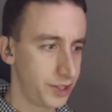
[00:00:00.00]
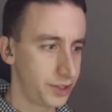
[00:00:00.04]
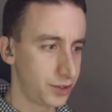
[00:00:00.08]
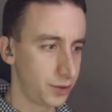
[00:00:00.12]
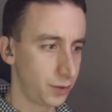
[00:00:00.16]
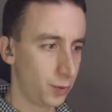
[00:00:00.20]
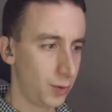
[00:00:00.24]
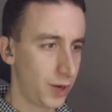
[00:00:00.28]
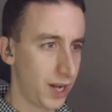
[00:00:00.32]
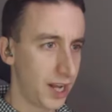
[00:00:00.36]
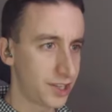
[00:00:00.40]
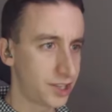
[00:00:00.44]

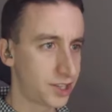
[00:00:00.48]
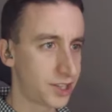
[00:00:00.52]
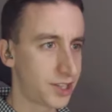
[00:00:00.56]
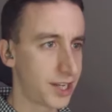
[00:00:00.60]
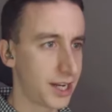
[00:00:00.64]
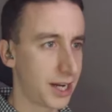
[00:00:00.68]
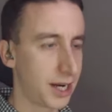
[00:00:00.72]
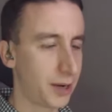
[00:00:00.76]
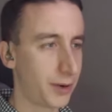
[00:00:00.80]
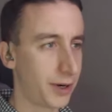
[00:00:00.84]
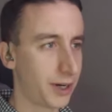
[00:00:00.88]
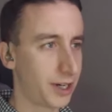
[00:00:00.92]
These are
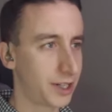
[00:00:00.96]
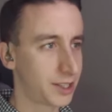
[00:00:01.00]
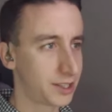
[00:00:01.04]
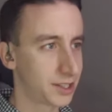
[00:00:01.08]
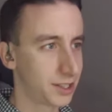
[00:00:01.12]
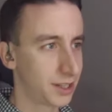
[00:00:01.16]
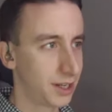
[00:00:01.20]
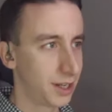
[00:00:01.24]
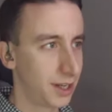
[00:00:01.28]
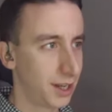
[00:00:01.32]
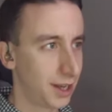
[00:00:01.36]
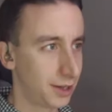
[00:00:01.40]

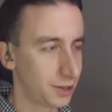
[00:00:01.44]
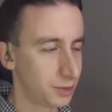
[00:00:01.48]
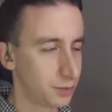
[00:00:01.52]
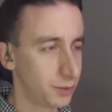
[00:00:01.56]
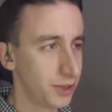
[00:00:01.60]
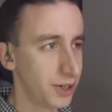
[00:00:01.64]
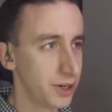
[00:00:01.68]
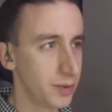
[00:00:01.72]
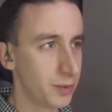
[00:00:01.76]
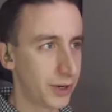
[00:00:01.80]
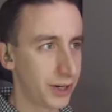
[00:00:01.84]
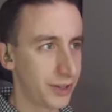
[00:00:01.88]
watchtowers. I
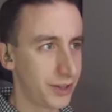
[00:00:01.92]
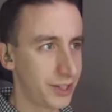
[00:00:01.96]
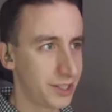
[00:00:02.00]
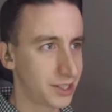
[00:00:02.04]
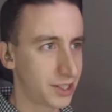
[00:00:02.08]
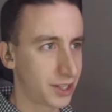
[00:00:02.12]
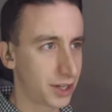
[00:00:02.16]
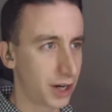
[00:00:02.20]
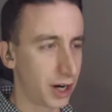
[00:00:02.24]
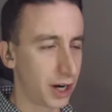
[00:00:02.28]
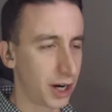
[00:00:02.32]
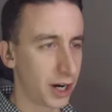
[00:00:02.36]
was wondering where
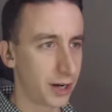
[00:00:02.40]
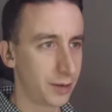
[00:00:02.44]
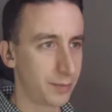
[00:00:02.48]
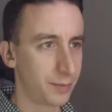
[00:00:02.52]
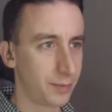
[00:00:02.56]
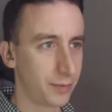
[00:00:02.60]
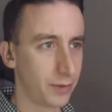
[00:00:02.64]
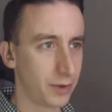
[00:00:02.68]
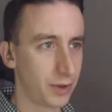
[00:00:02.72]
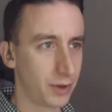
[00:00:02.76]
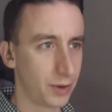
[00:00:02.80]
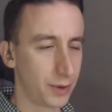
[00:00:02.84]
these
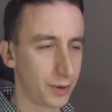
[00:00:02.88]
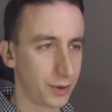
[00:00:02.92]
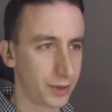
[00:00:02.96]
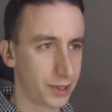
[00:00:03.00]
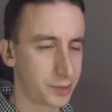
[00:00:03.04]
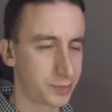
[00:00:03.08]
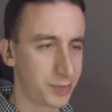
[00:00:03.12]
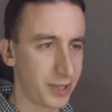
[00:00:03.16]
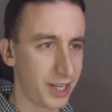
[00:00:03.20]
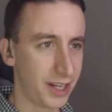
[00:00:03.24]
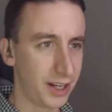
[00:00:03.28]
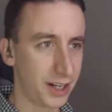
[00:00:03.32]
guard,
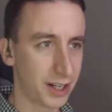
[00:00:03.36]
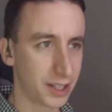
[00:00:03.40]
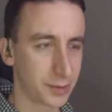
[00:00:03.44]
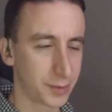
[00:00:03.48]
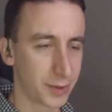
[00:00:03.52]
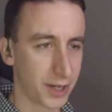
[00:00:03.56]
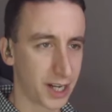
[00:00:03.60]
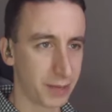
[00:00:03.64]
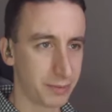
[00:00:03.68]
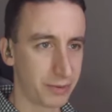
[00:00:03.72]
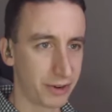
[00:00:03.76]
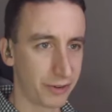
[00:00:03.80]
or these pig
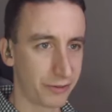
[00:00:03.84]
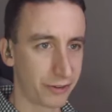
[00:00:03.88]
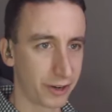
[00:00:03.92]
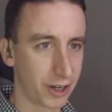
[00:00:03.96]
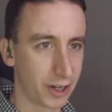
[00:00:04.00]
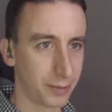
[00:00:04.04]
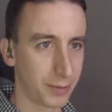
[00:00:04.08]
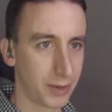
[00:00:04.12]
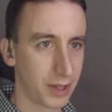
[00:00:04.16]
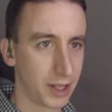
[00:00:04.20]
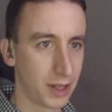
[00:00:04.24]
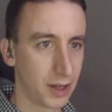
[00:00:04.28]
guards were coming
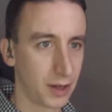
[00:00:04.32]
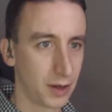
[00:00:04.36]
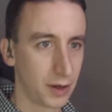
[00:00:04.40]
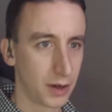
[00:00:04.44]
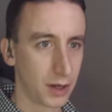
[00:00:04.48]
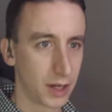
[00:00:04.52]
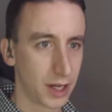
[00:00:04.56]
from.